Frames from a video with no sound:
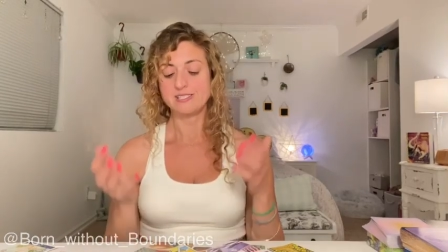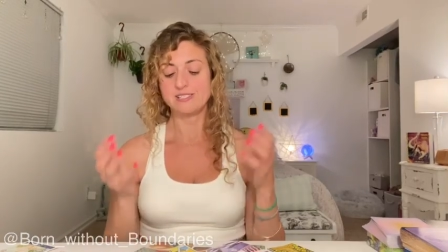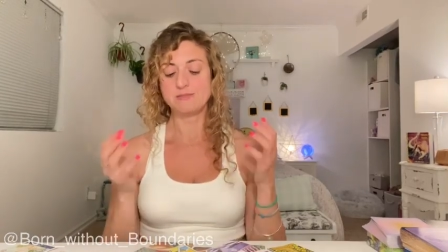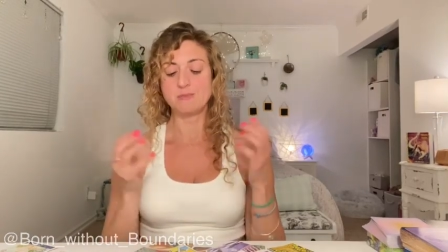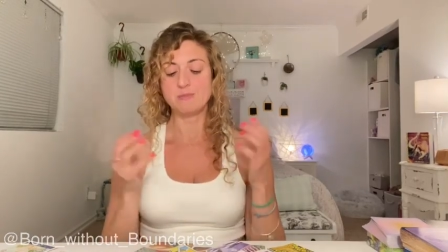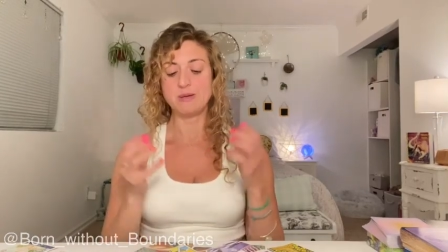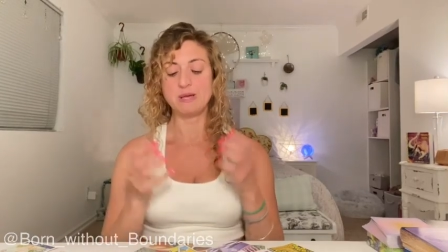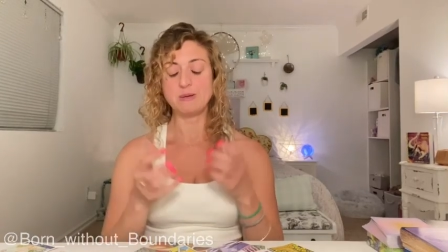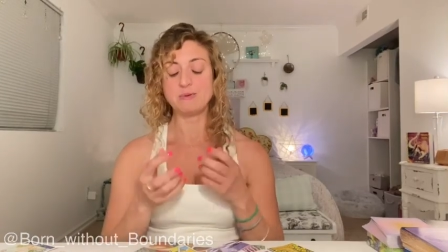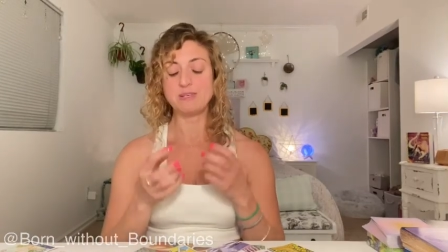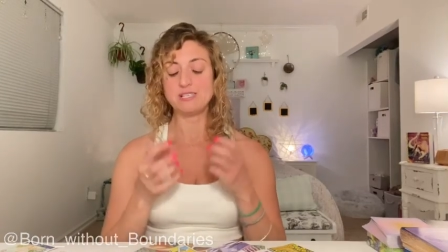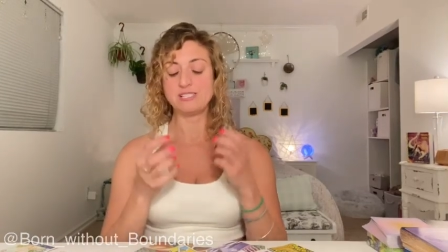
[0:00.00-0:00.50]

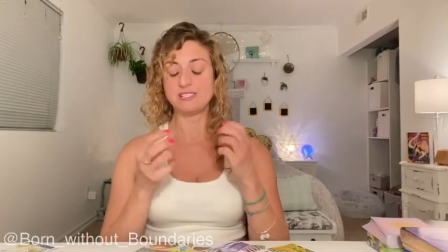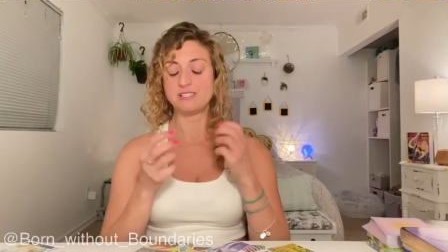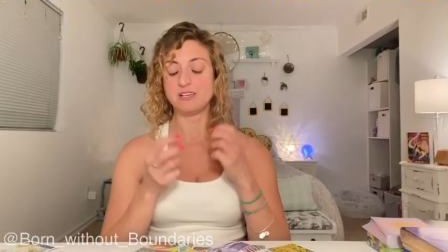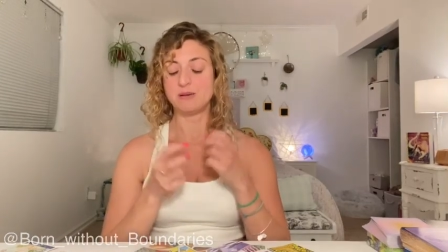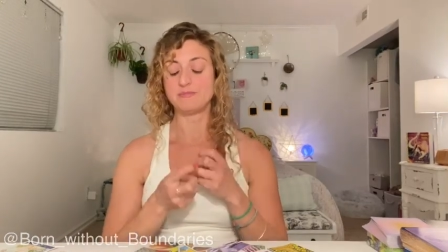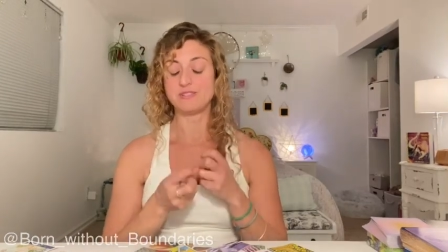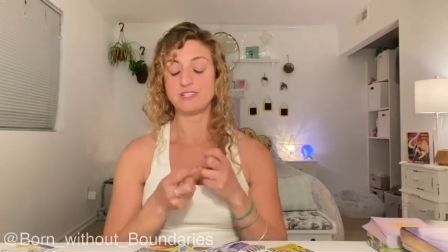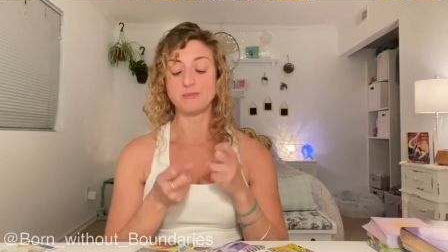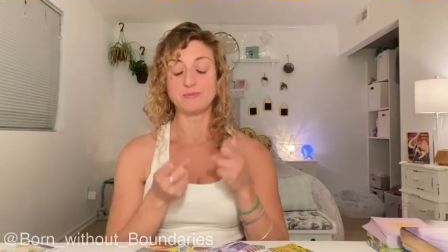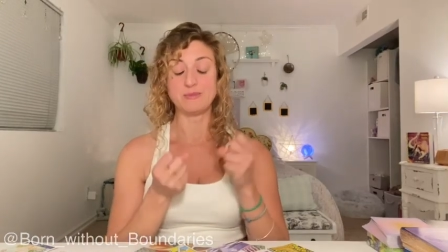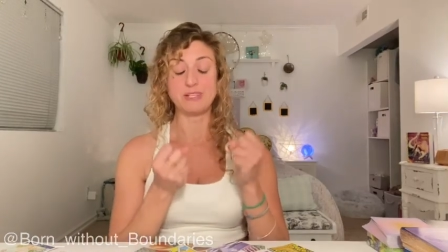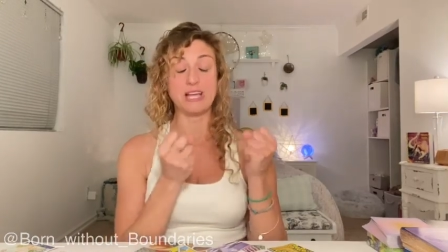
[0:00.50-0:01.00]
Maybe some,
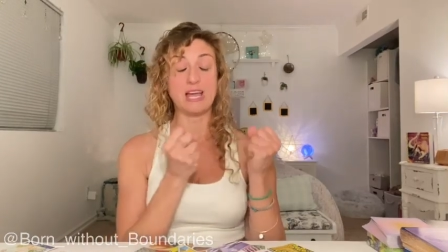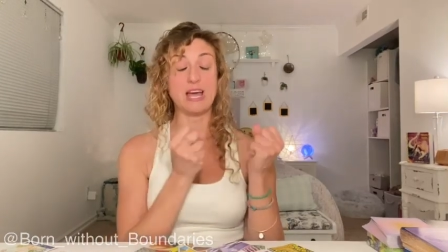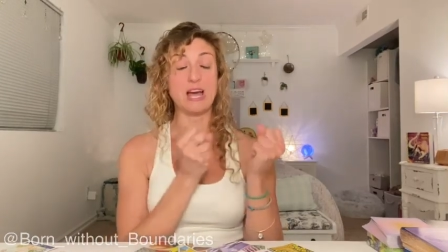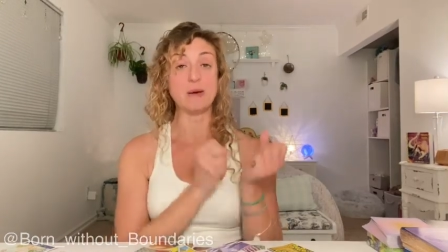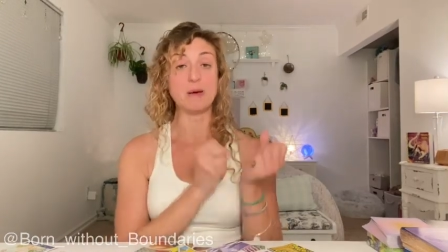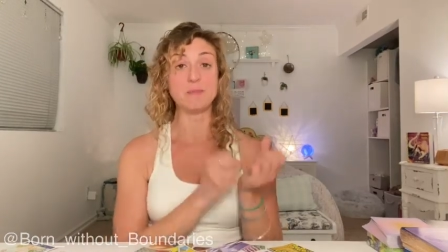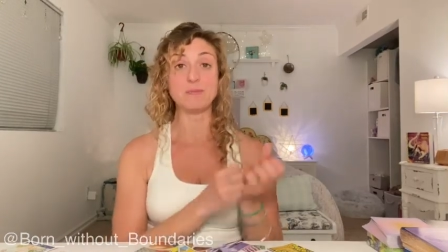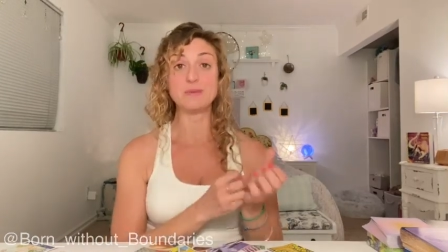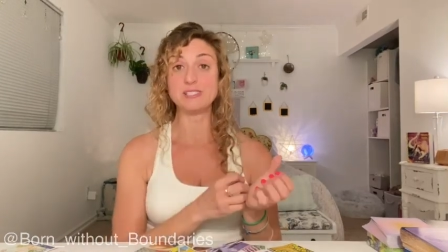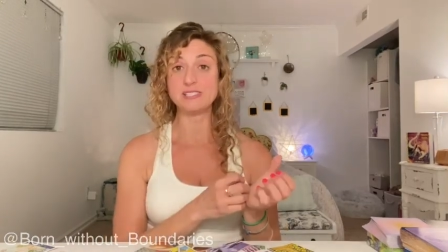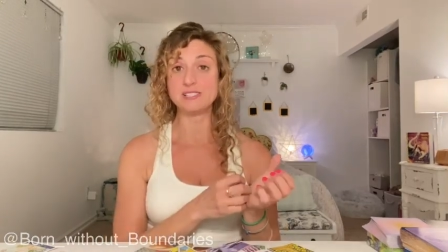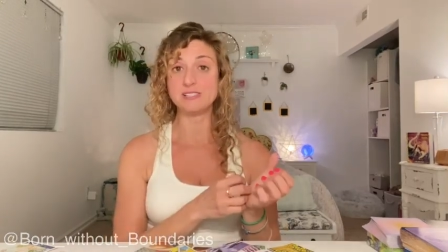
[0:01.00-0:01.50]
something
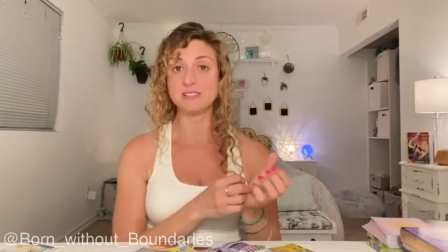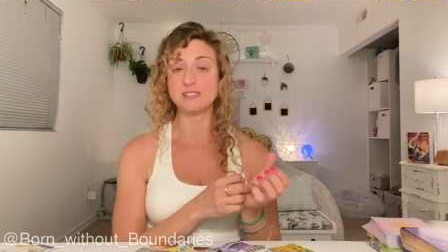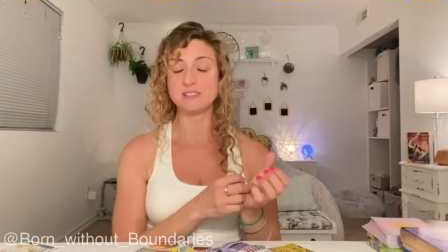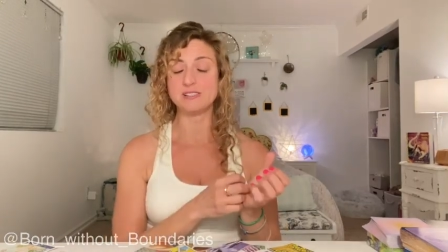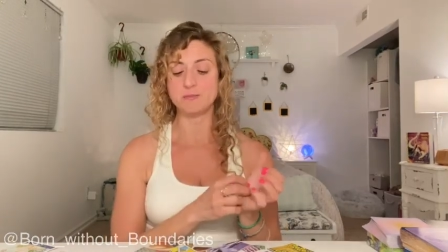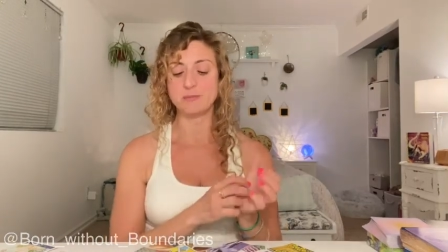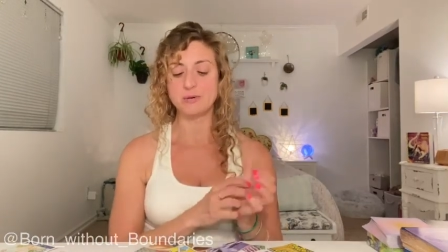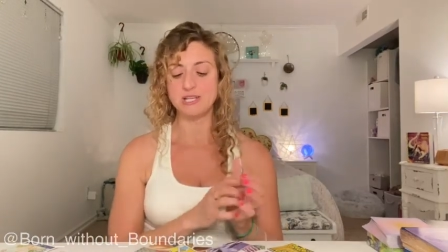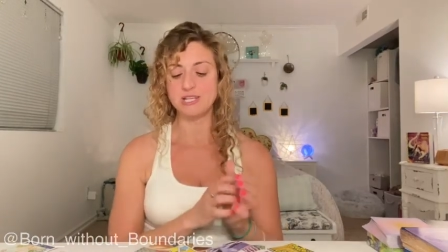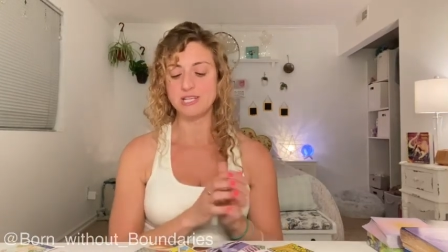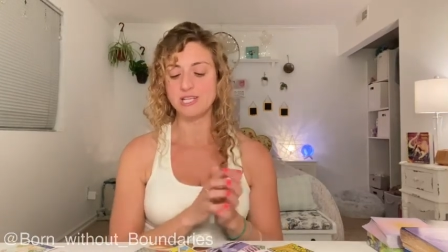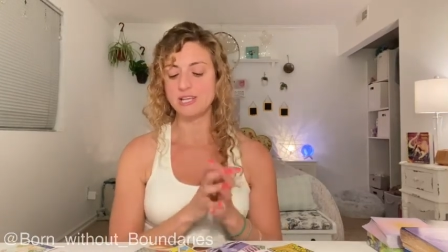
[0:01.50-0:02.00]
happens to
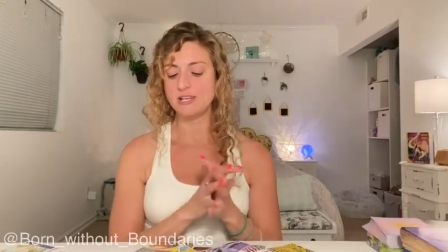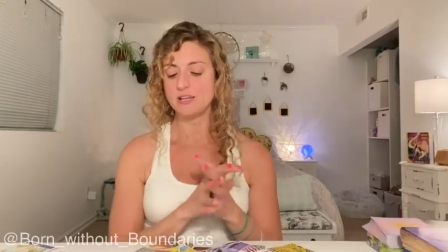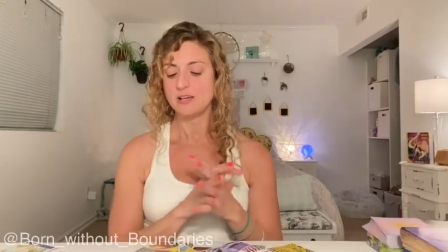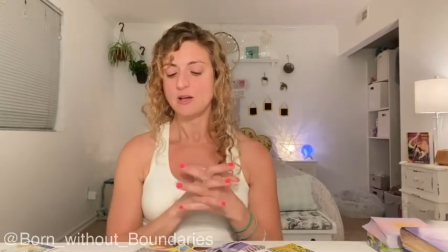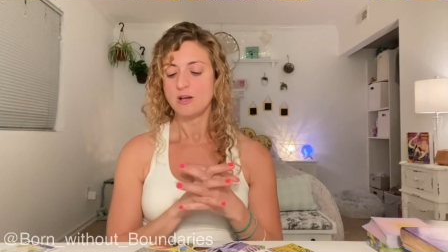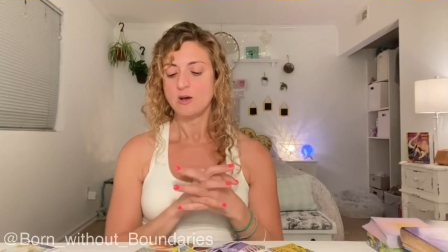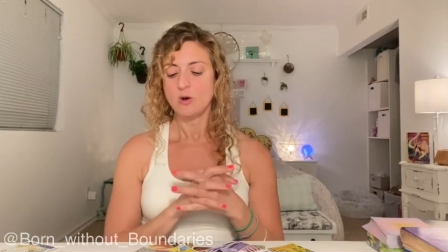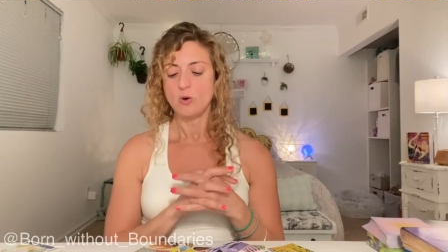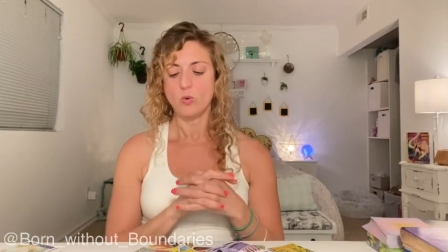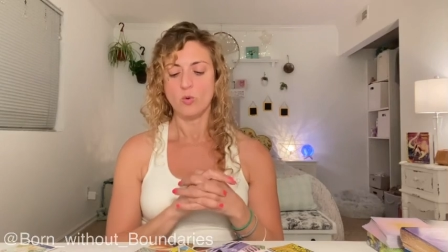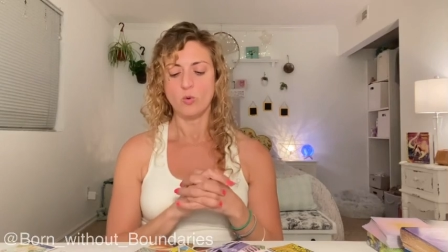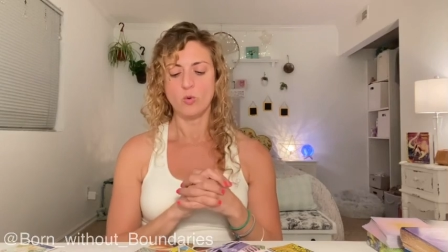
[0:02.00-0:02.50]
somebody
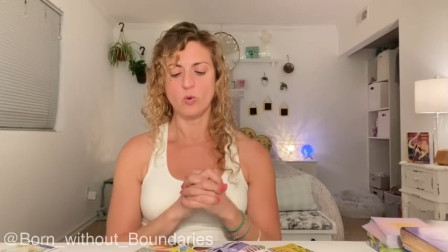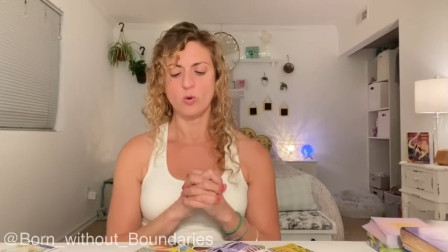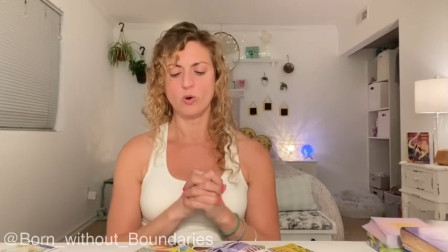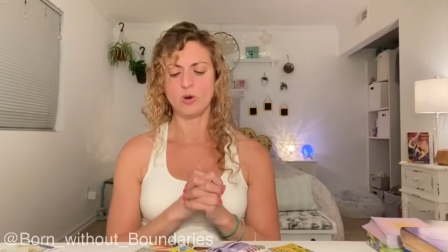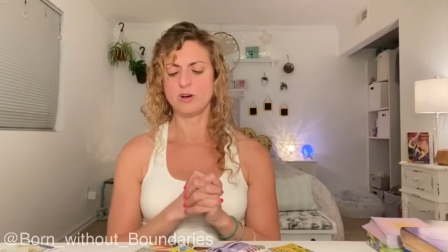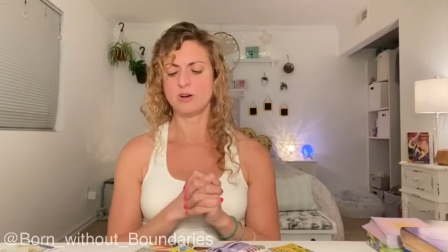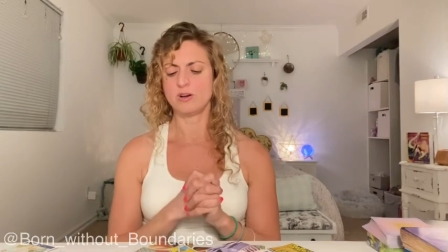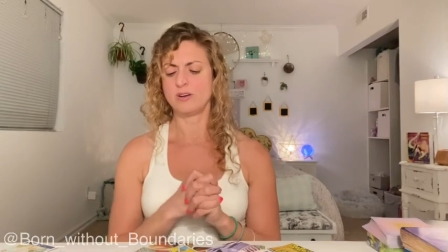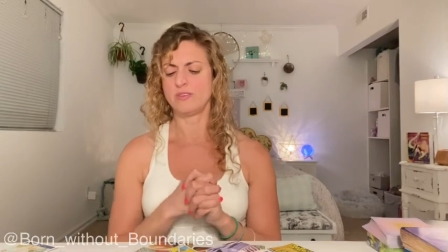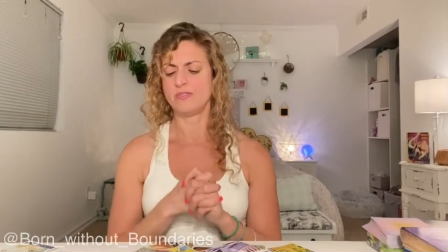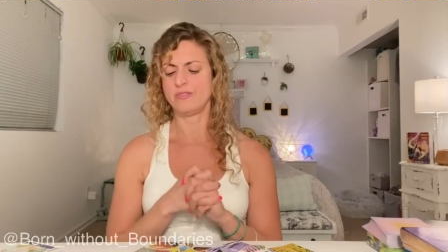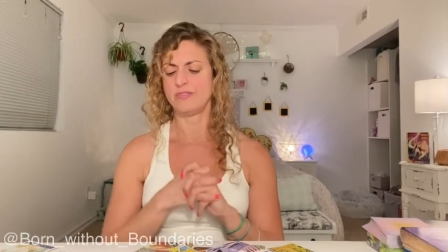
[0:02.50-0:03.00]

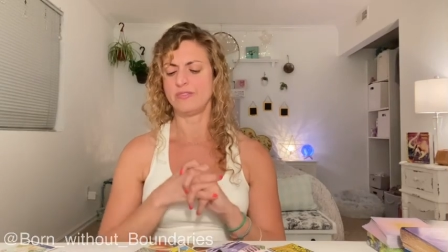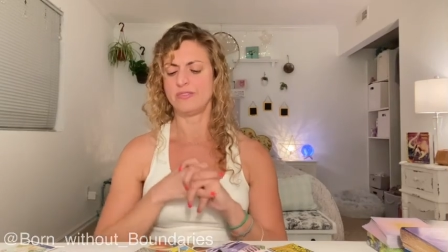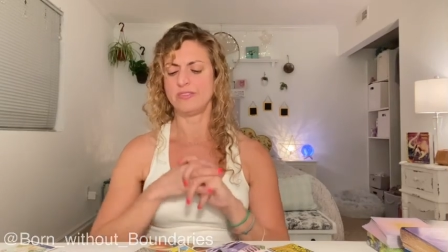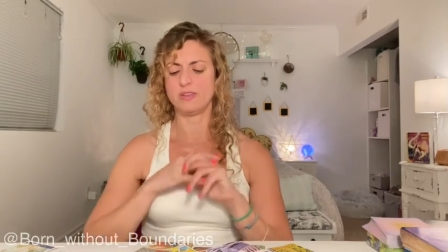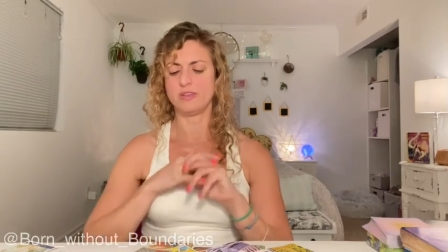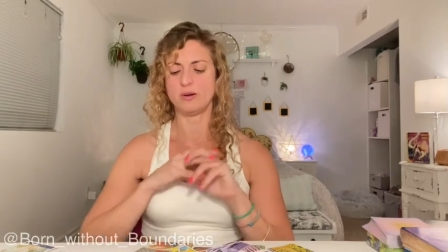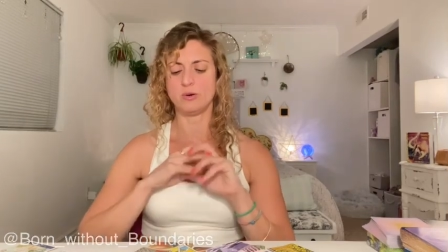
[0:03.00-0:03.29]
or,